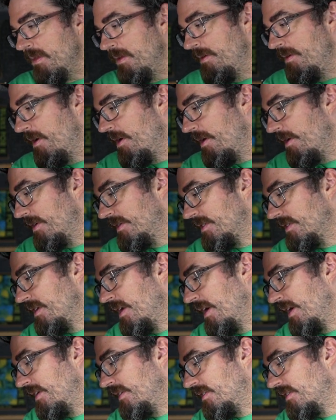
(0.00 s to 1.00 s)
Oh, it's
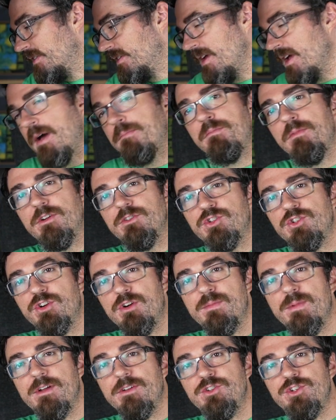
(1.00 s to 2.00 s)
nice. I'm not sure
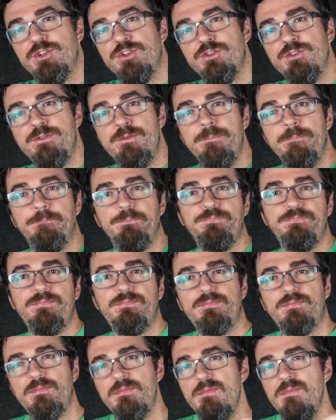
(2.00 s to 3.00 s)
about you.
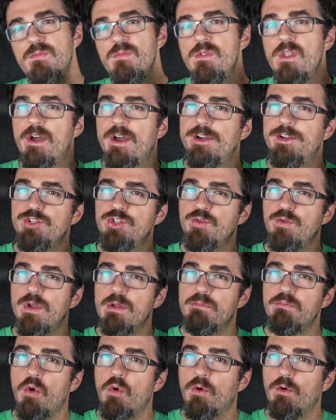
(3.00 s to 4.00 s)
I do a
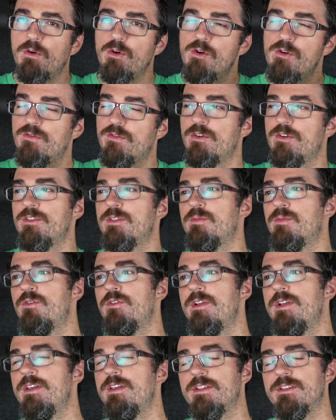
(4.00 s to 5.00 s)
pour over in the
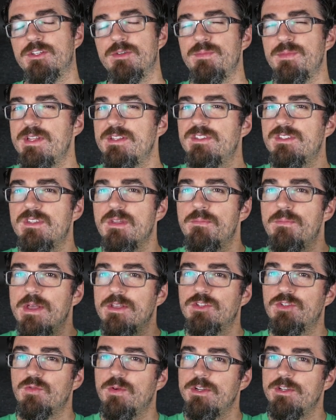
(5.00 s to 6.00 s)
morning. To me, it's the
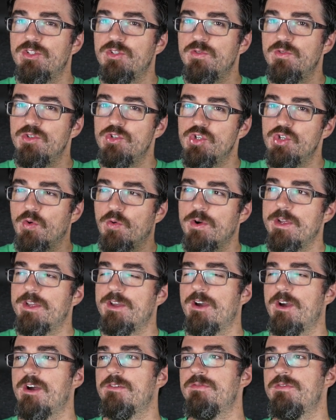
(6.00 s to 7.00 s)
best way to enjoy
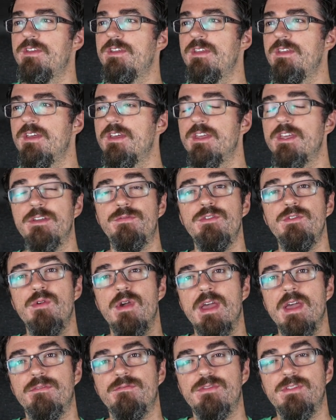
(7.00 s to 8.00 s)
coffee if you
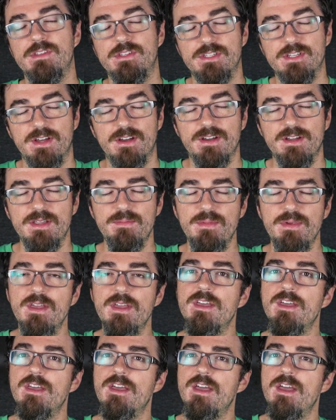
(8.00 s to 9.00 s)
have the time,
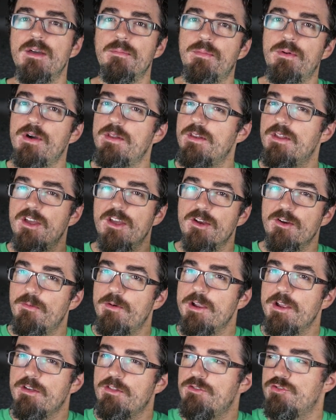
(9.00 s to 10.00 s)
but
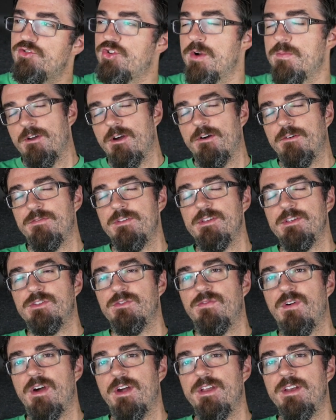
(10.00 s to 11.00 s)
regular drip coffee is
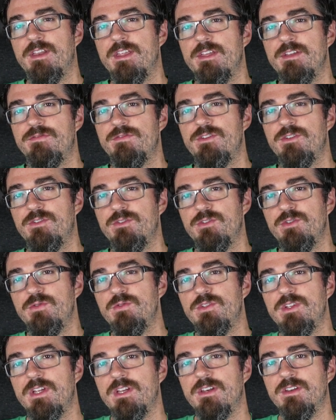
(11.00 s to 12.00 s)
fine if you're
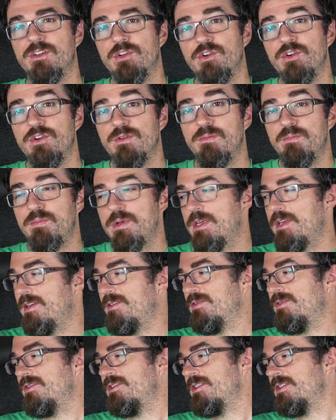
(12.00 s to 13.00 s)
using good
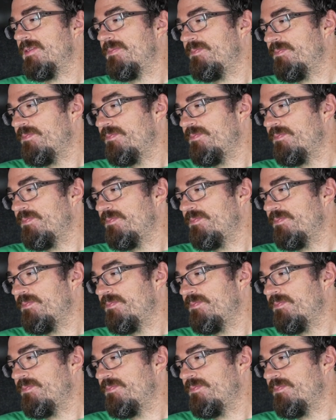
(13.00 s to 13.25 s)
beans.